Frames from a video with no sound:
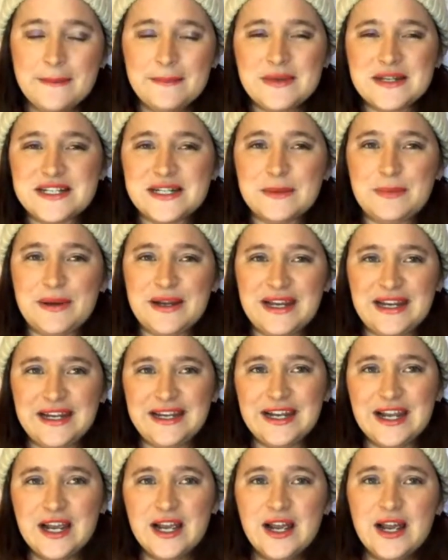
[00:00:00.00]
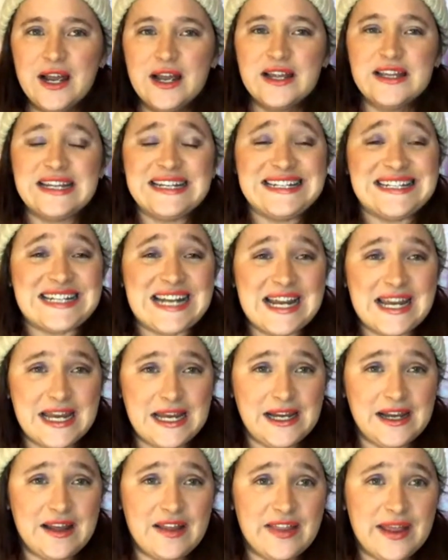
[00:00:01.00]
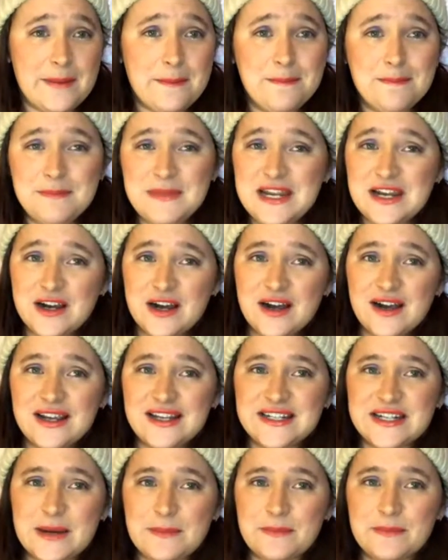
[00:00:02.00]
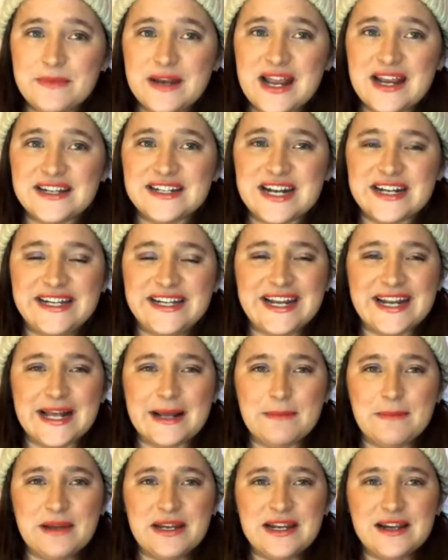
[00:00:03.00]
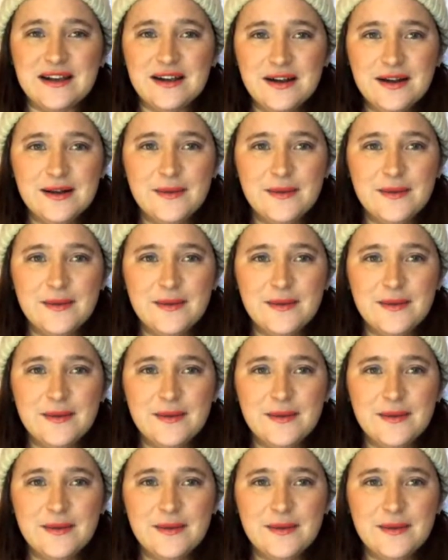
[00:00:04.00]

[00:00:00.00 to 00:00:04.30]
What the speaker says: Mr. P is saying that Mia is up next. G'day, Mia.